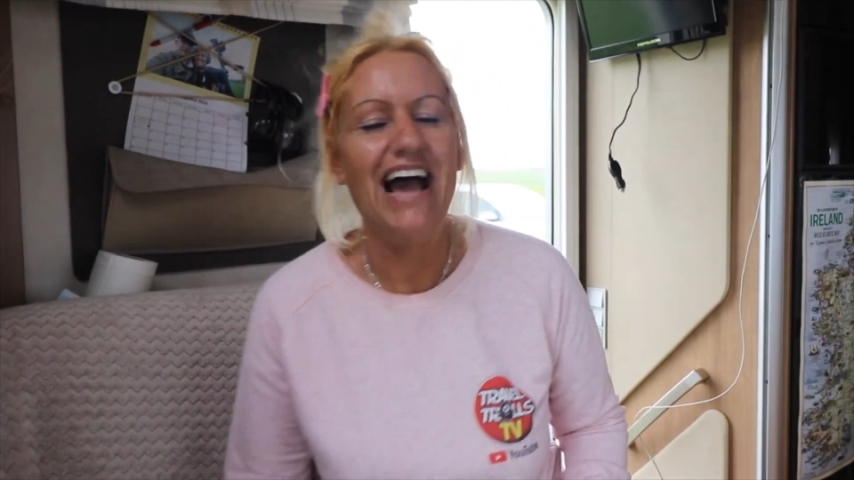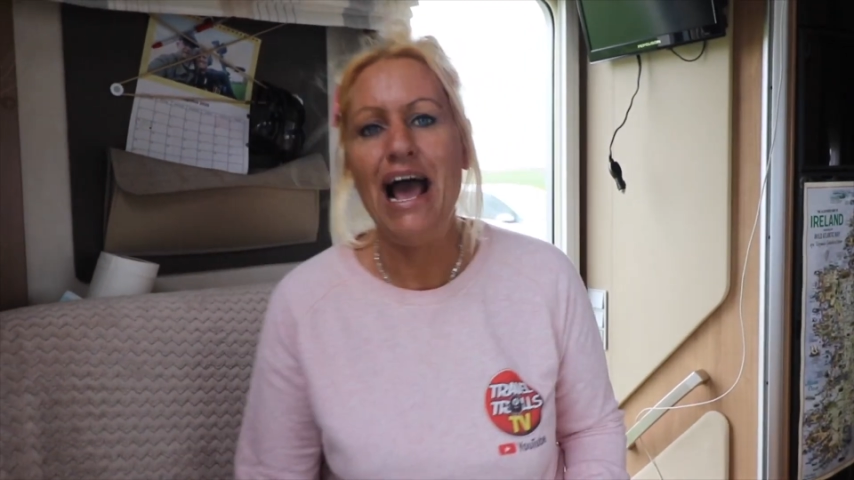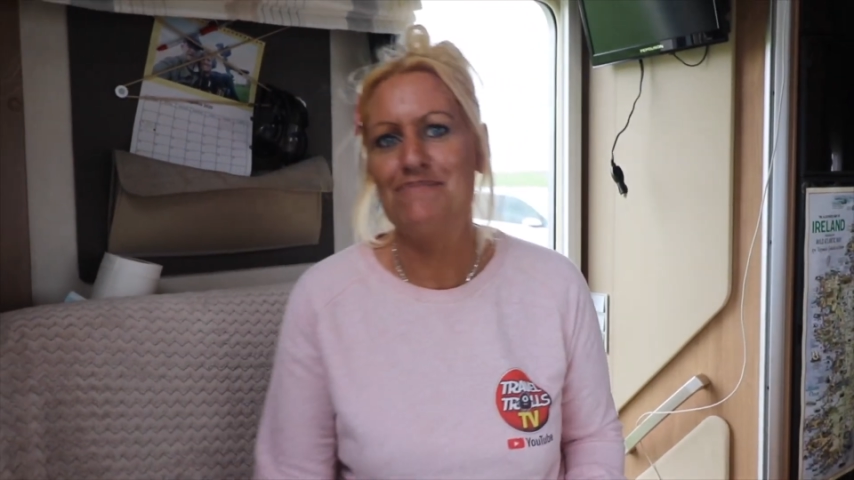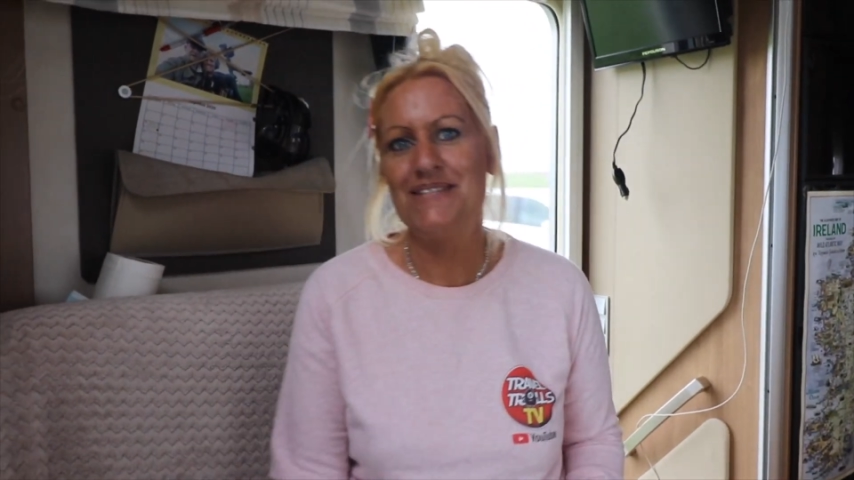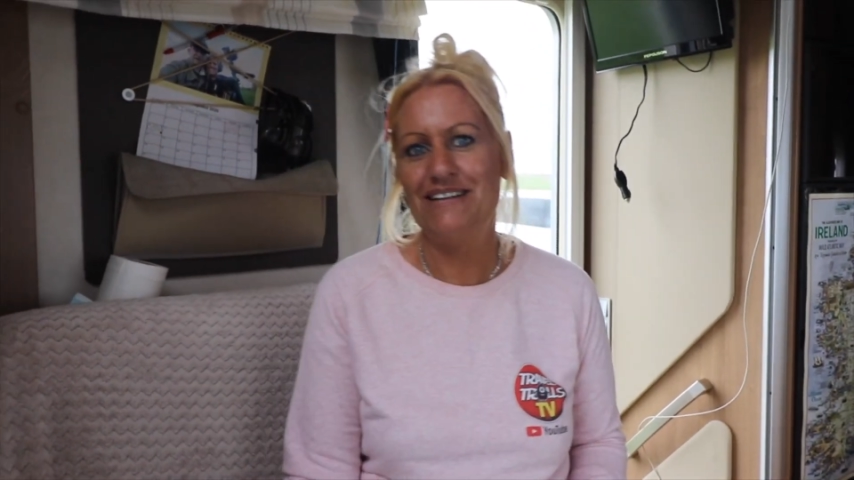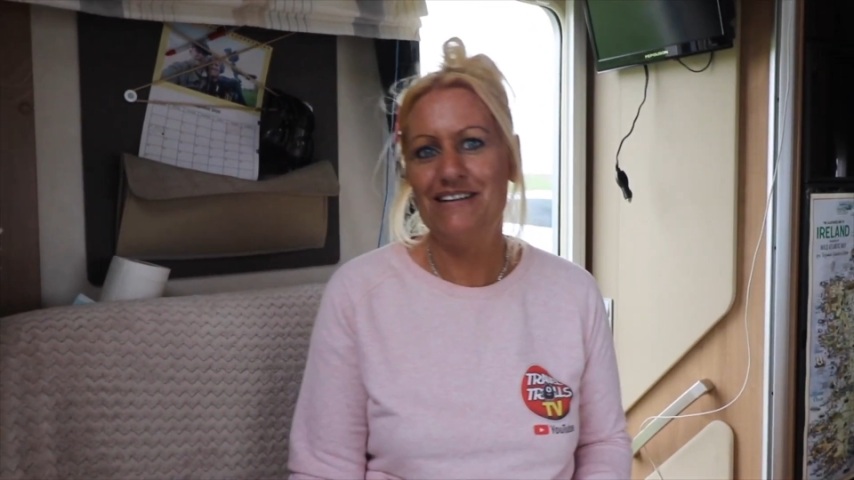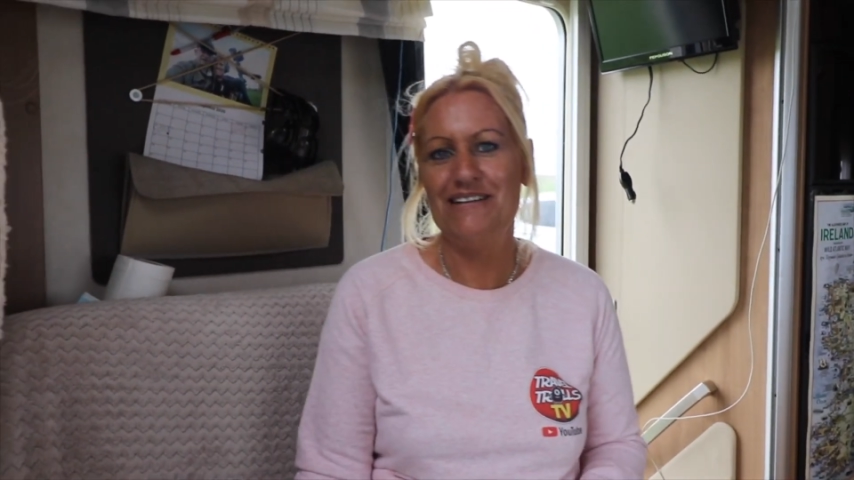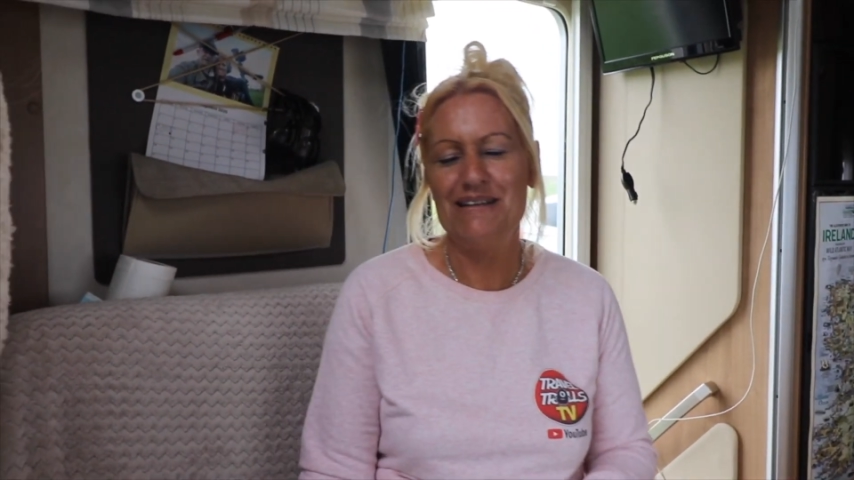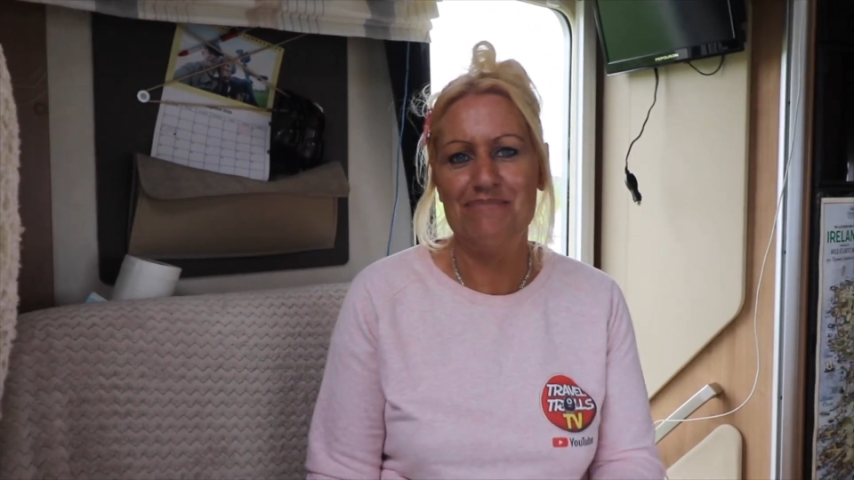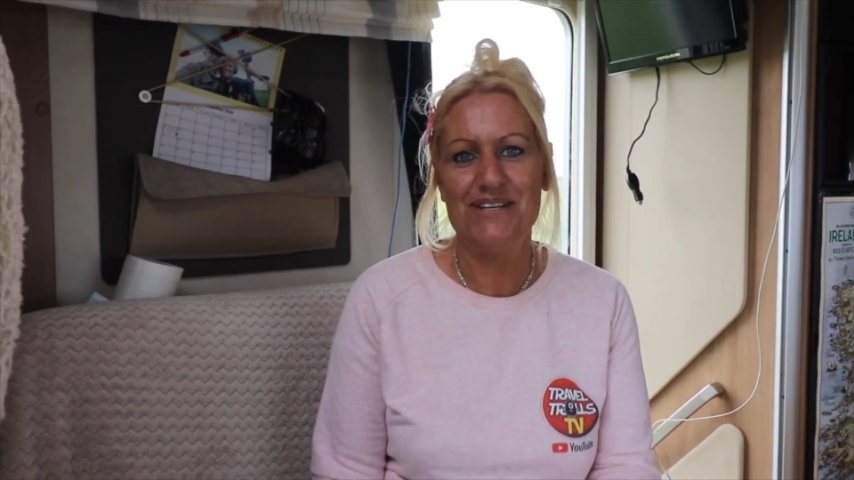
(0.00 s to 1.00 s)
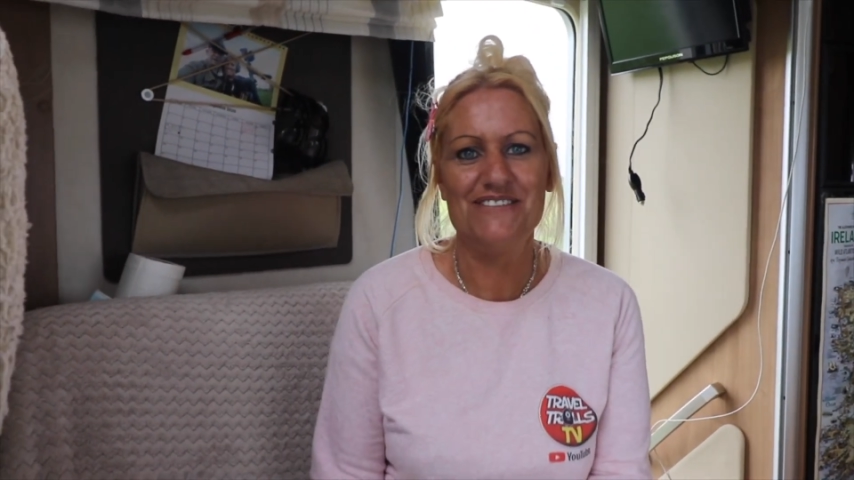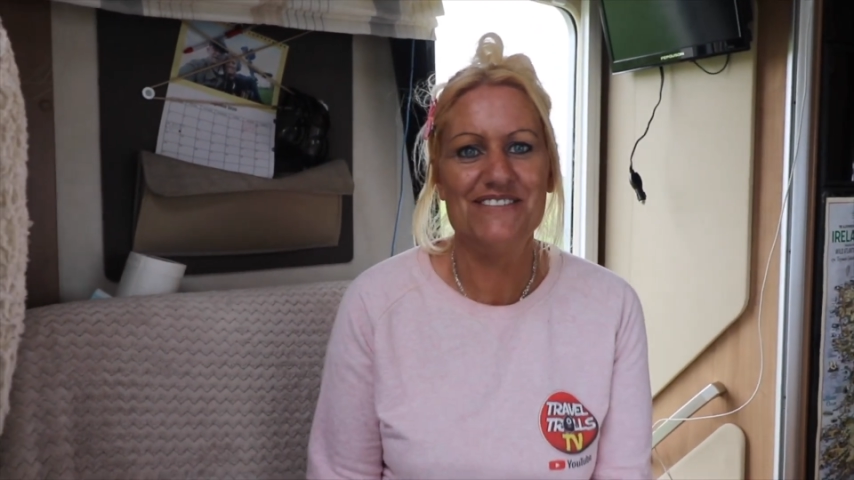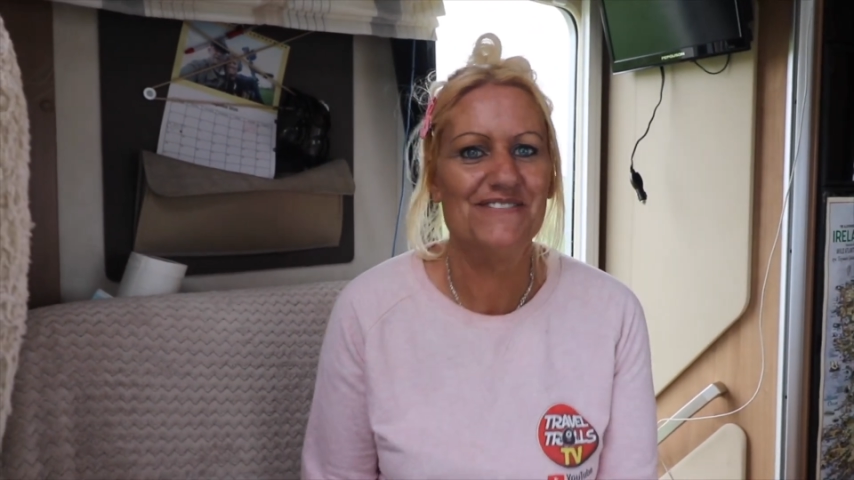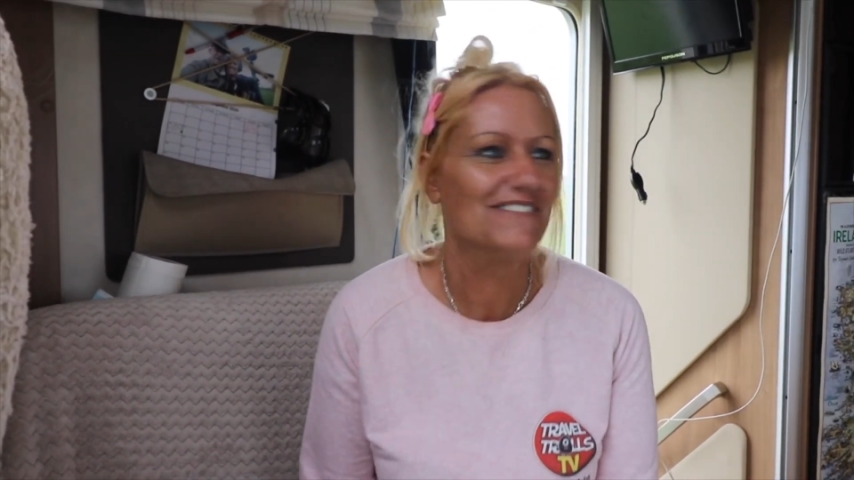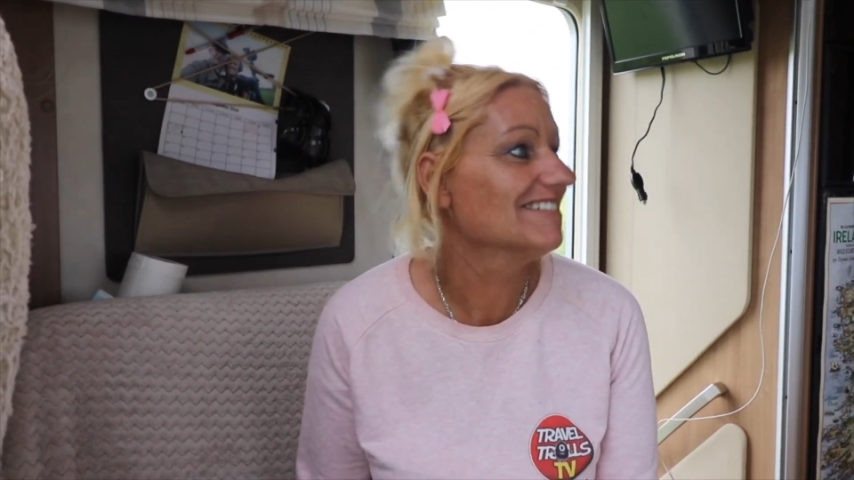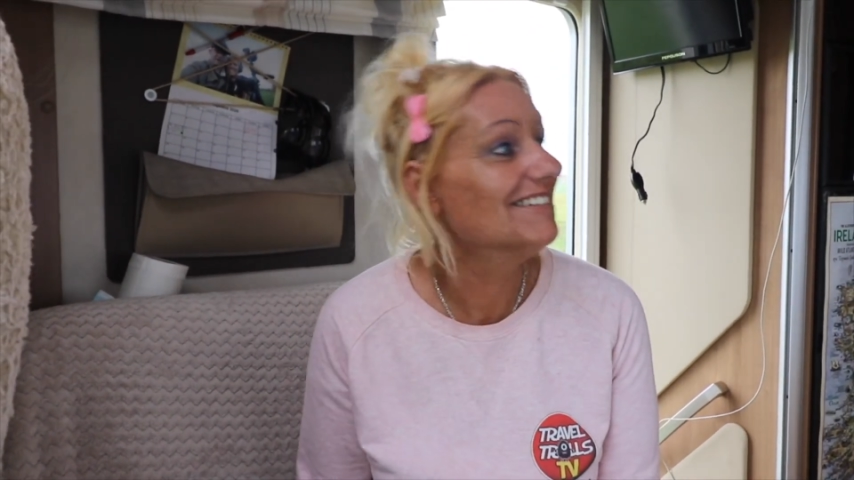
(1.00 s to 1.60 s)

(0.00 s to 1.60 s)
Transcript: absolutely beautiful.